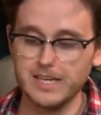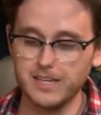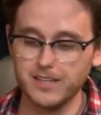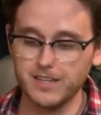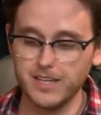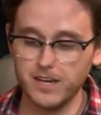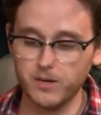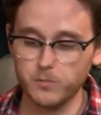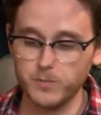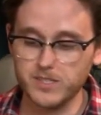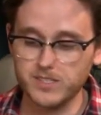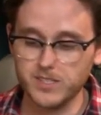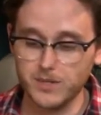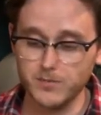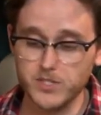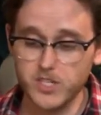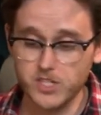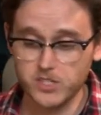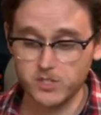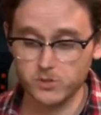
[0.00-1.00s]
There will be some
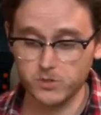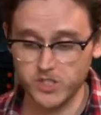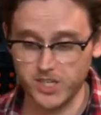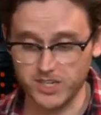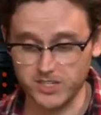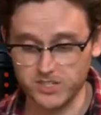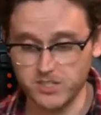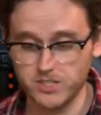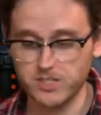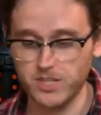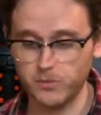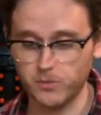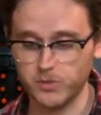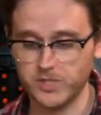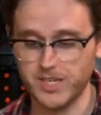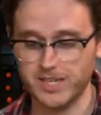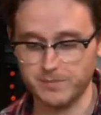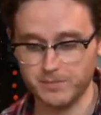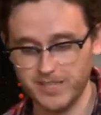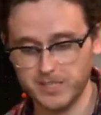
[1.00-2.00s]
additional changes that will
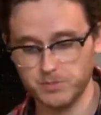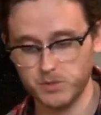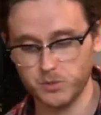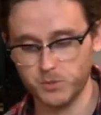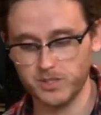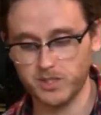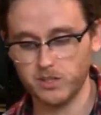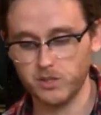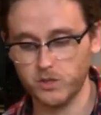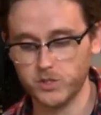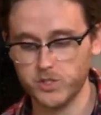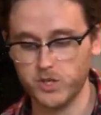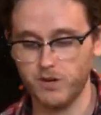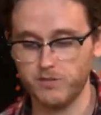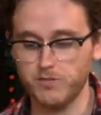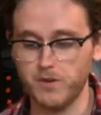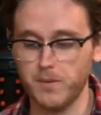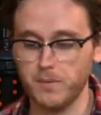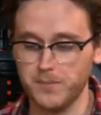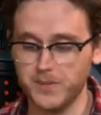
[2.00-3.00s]
take place between the closure
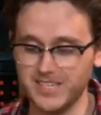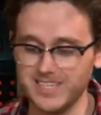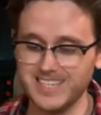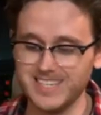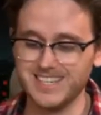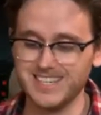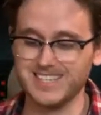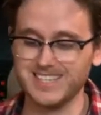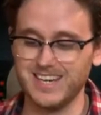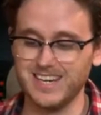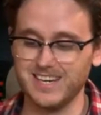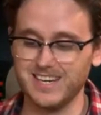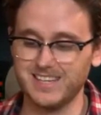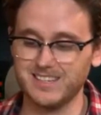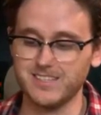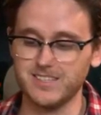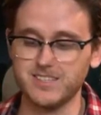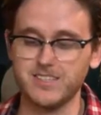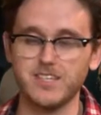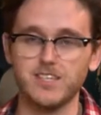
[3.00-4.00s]
of PTS and
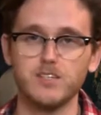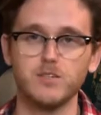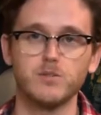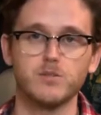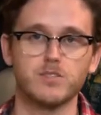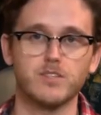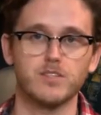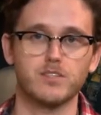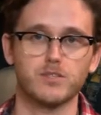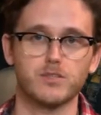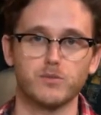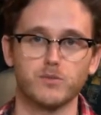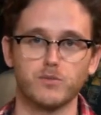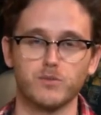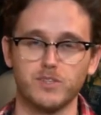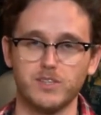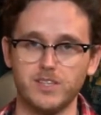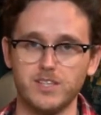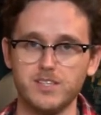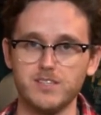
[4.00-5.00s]
TU6
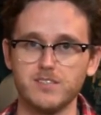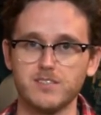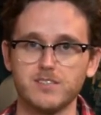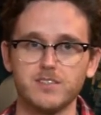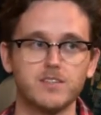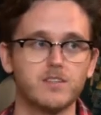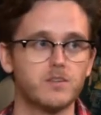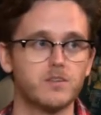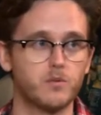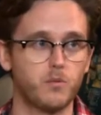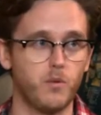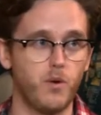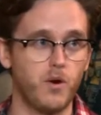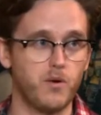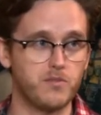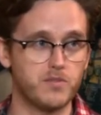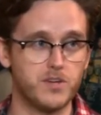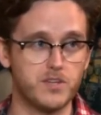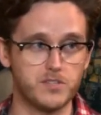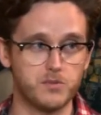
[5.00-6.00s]
release.
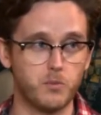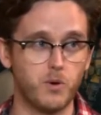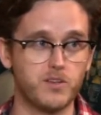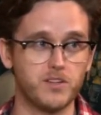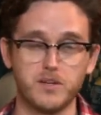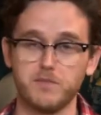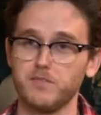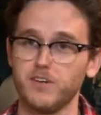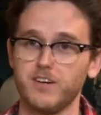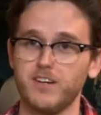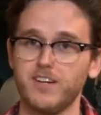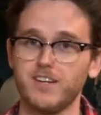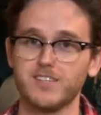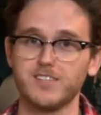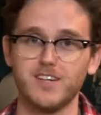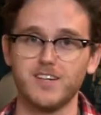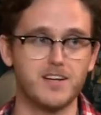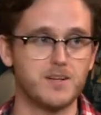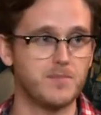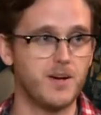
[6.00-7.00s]
There's one that I'm very
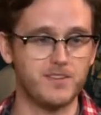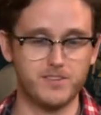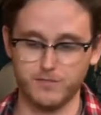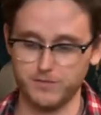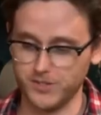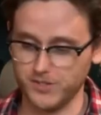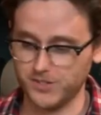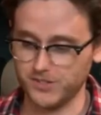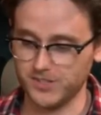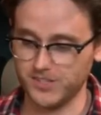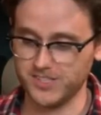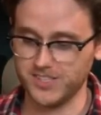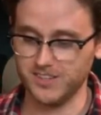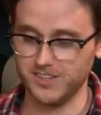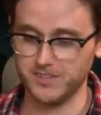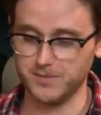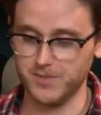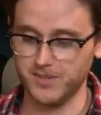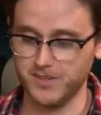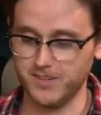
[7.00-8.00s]
excited about that Frederick's going to
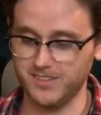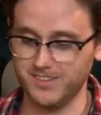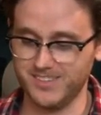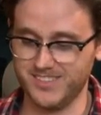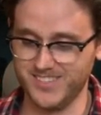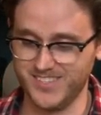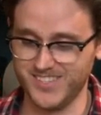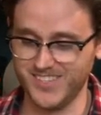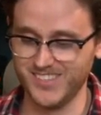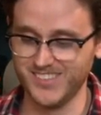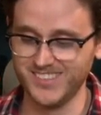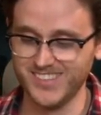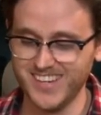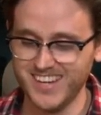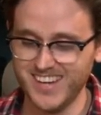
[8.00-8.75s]
tell us about soon.